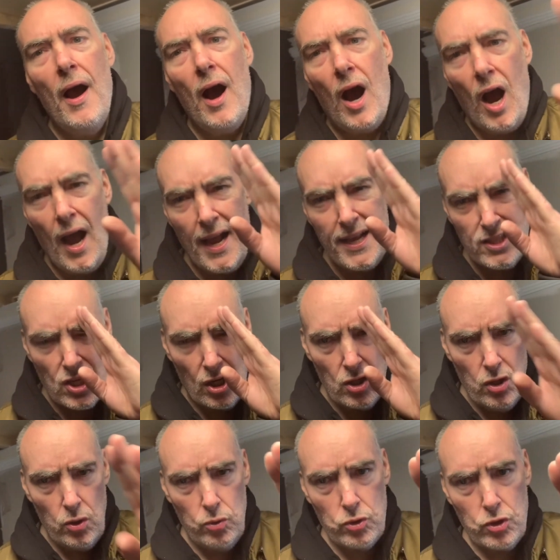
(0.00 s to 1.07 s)
I
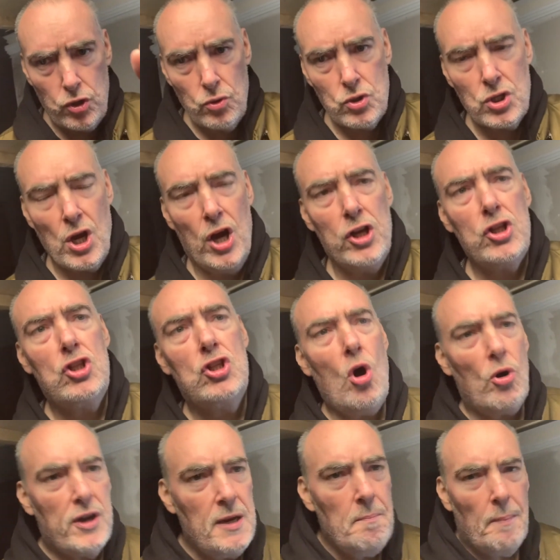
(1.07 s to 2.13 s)
salute you, sir.
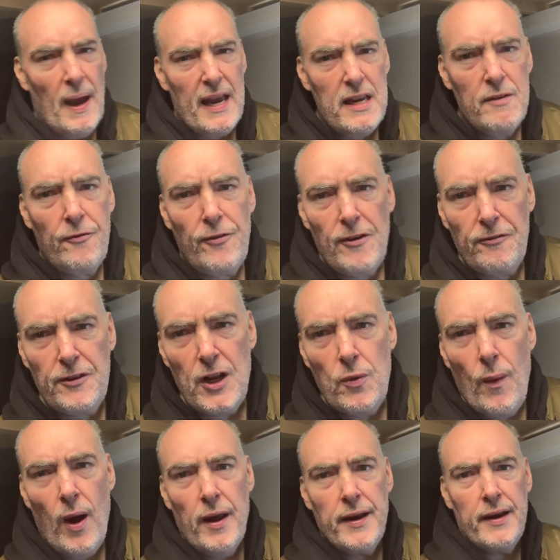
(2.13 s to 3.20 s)
Docking Bay
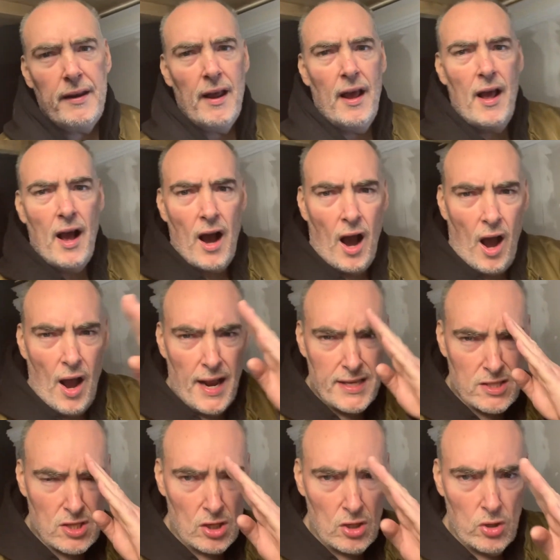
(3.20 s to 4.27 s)
51, I
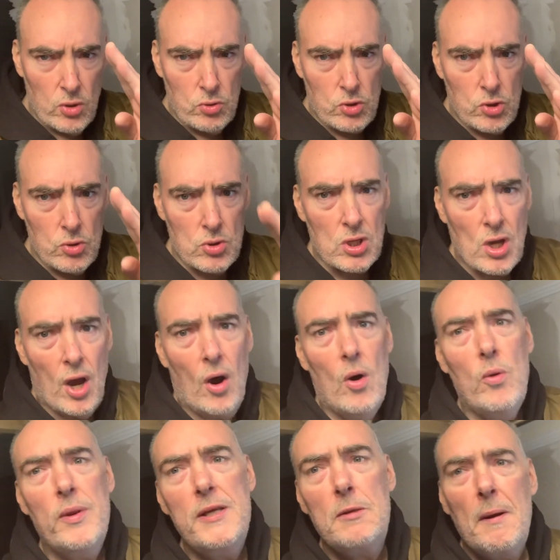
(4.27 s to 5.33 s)
salute you, sir.
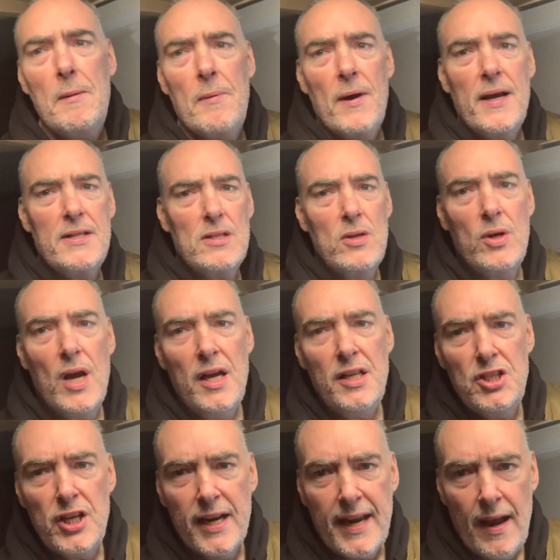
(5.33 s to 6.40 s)
All these people I salute. Go and
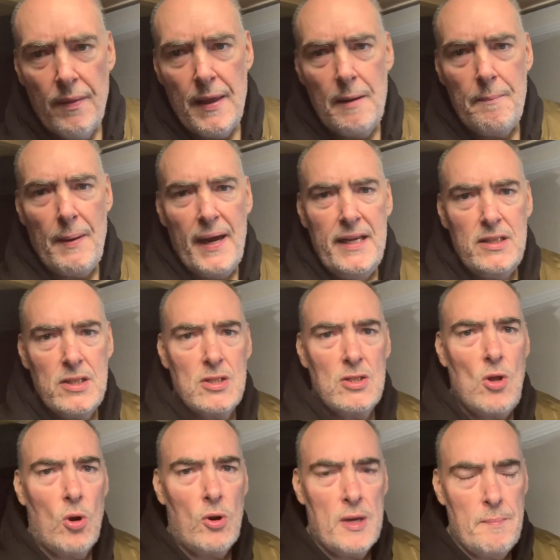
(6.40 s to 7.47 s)
check out their pages.
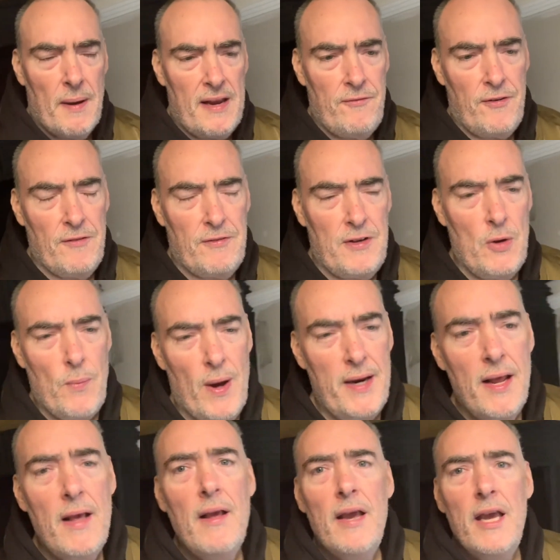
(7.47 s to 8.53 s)
Docking Bay 51
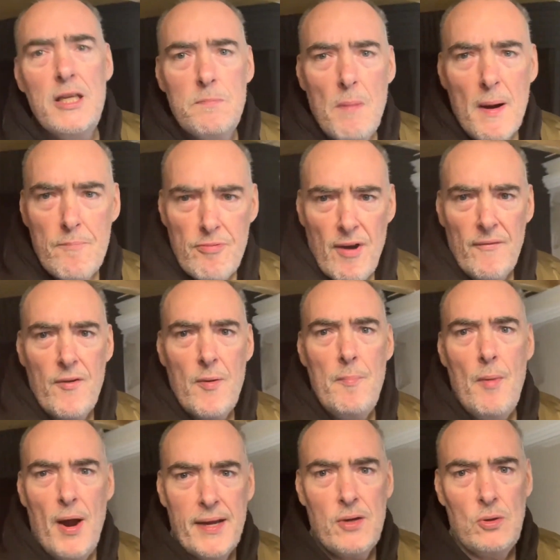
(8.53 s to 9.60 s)
is my brother
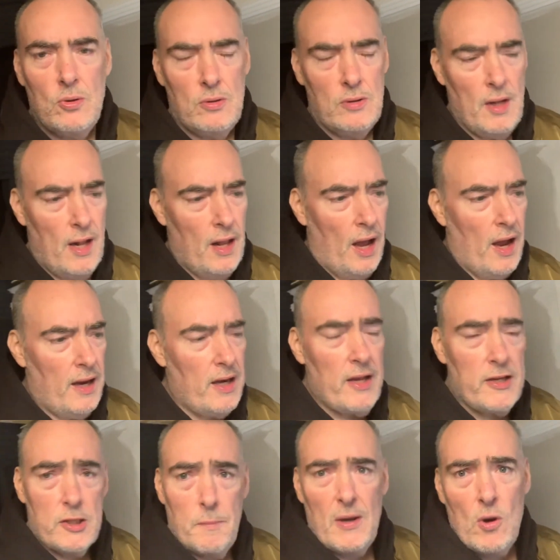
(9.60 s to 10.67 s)
Michael.
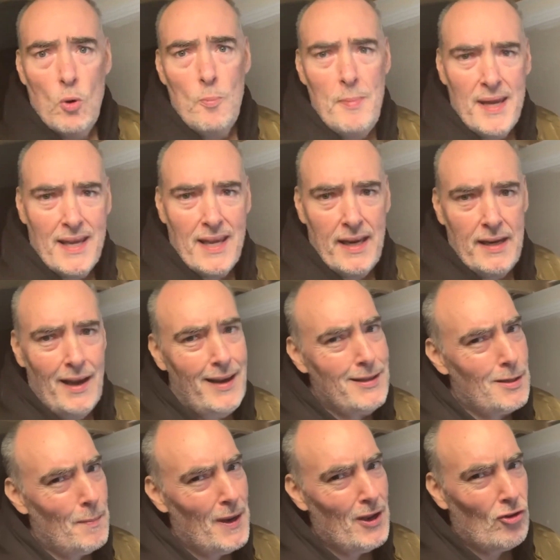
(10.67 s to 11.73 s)
Likes to be called Mickey. He's
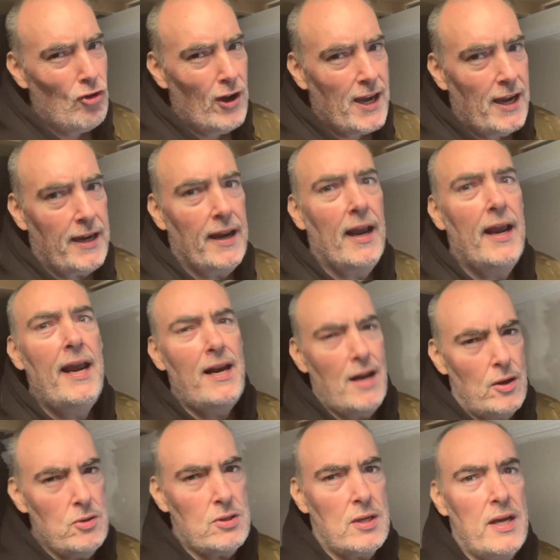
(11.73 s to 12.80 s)
a bit tricky. He
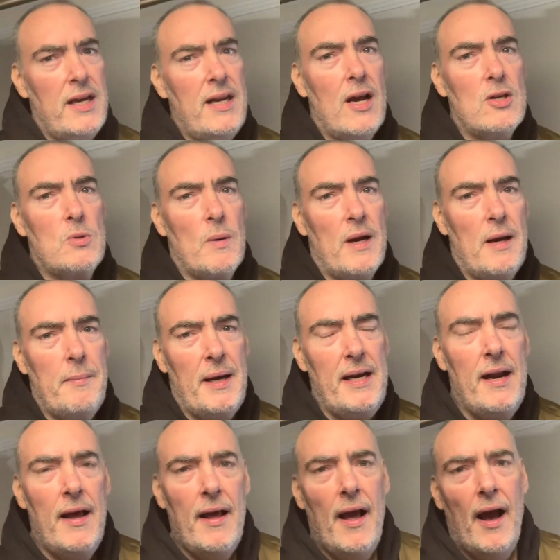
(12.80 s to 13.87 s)
knows what I mean.
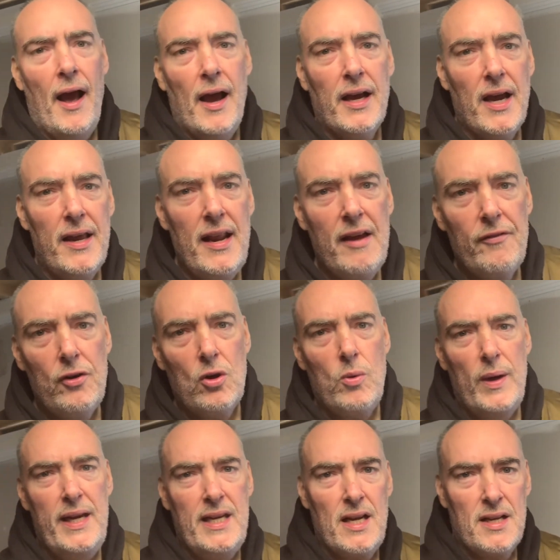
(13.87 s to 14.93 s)
Go and have a look
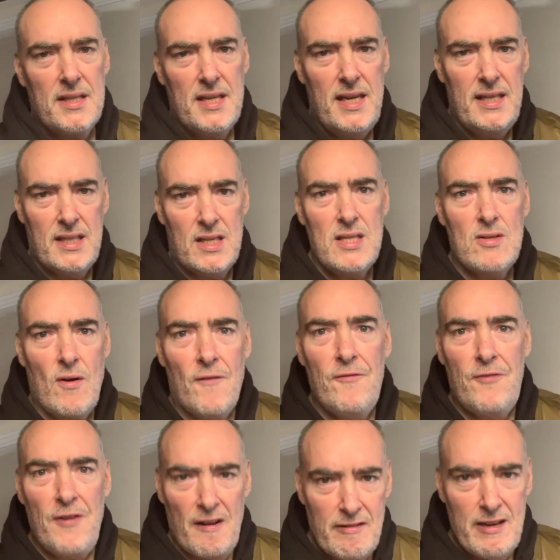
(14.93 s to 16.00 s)
what he does. He's got a
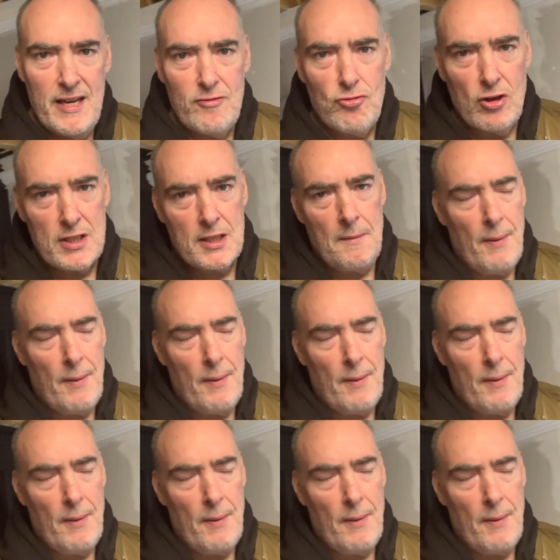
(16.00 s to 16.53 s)
very interesting